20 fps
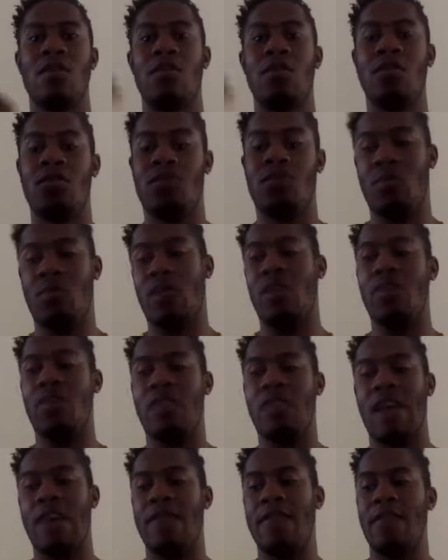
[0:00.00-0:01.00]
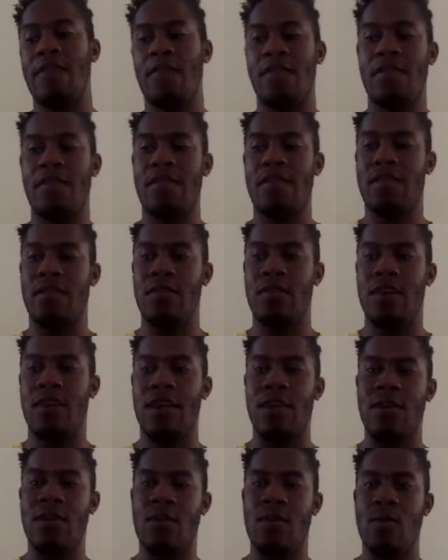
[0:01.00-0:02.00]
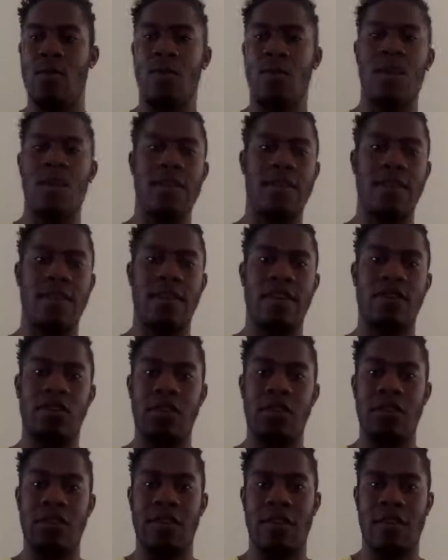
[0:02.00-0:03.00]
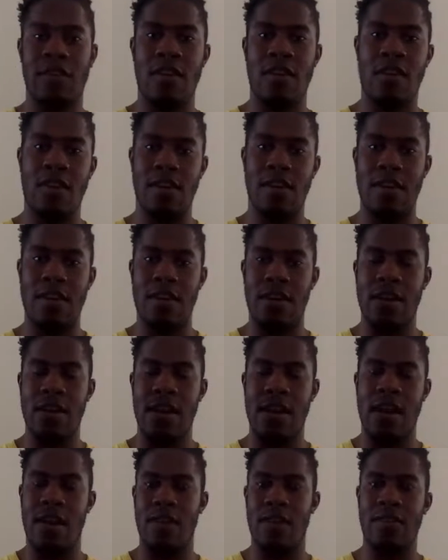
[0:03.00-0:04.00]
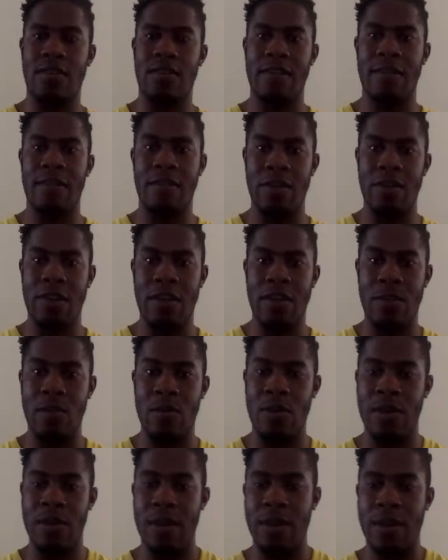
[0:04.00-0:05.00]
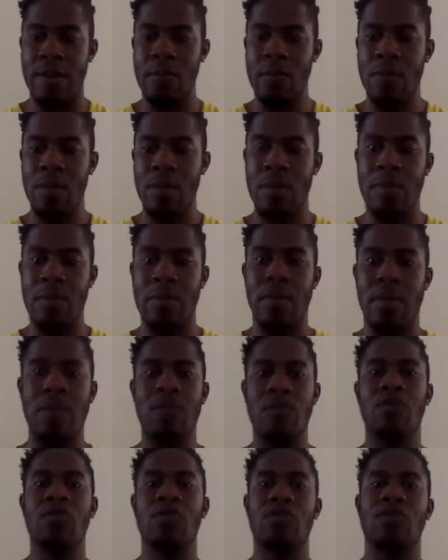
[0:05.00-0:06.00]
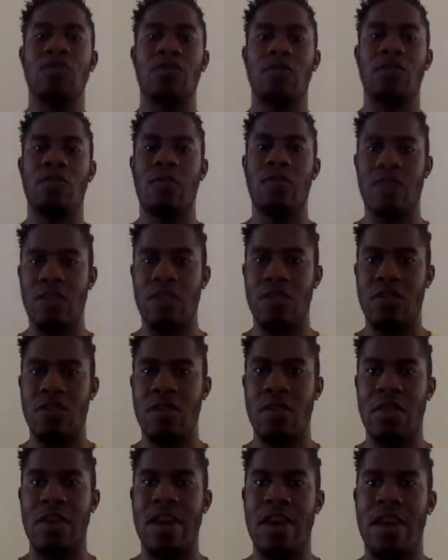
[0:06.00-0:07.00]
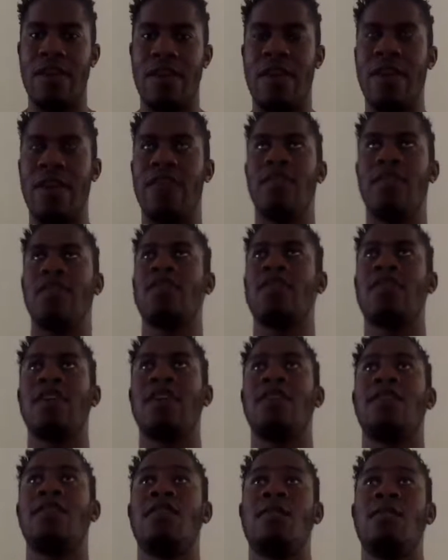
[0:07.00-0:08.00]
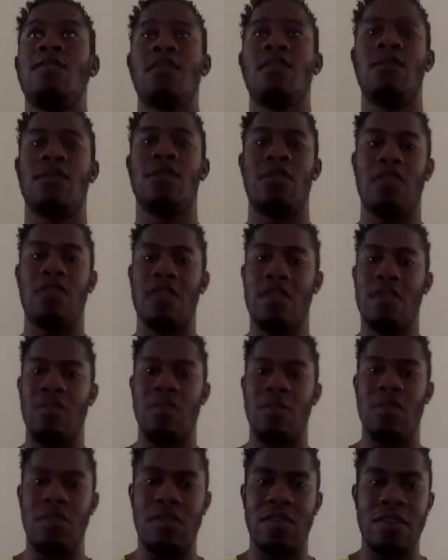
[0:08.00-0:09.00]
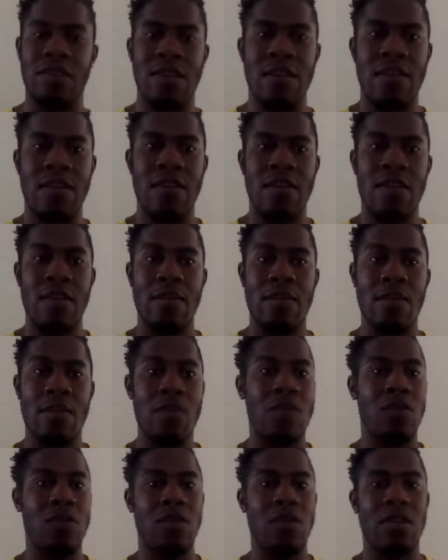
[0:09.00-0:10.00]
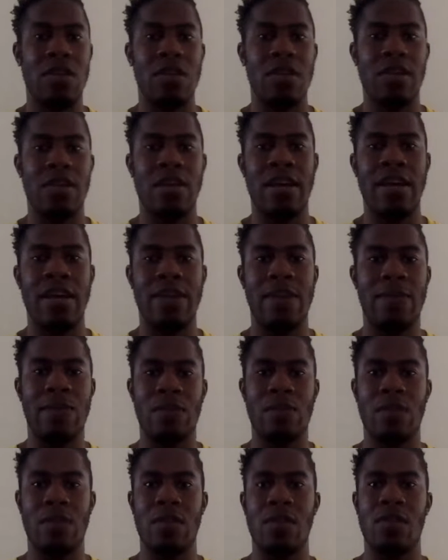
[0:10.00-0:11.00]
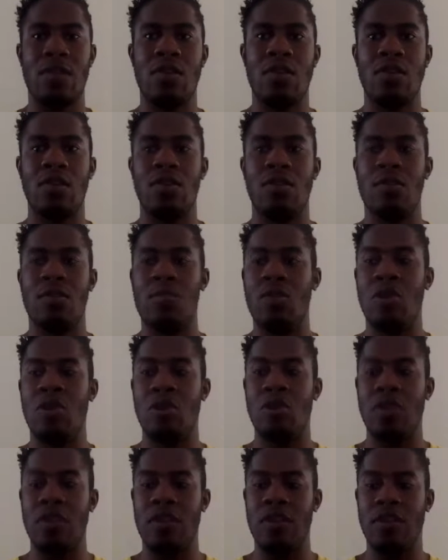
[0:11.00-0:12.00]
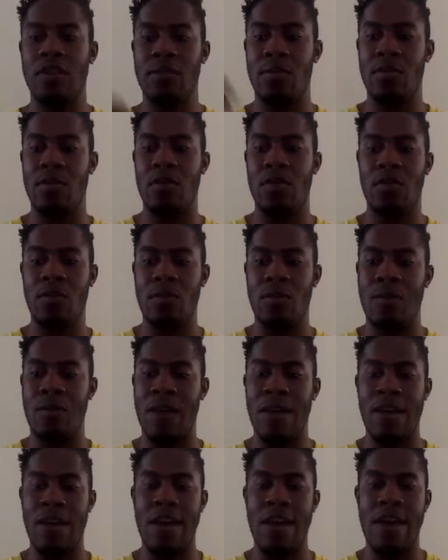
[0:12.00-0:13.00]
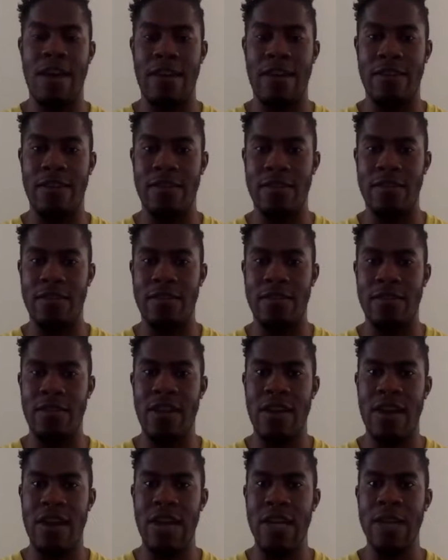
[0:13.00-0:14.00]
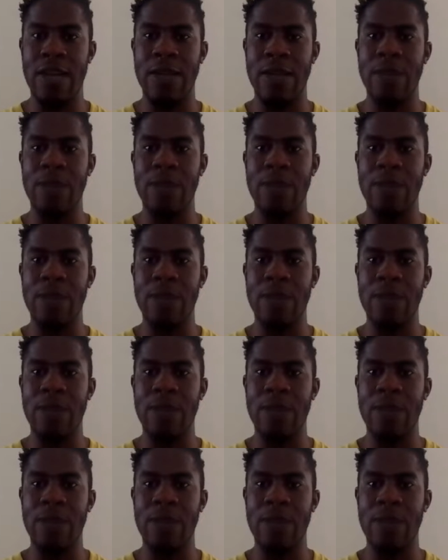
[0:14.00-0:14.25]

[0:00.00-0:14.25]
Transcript: Which we also have to go into, like, what is actually a stock? How does that fucking work? But let me just finish on that, right? Say something, for example, is milk, right? Milk is produced by cows, right?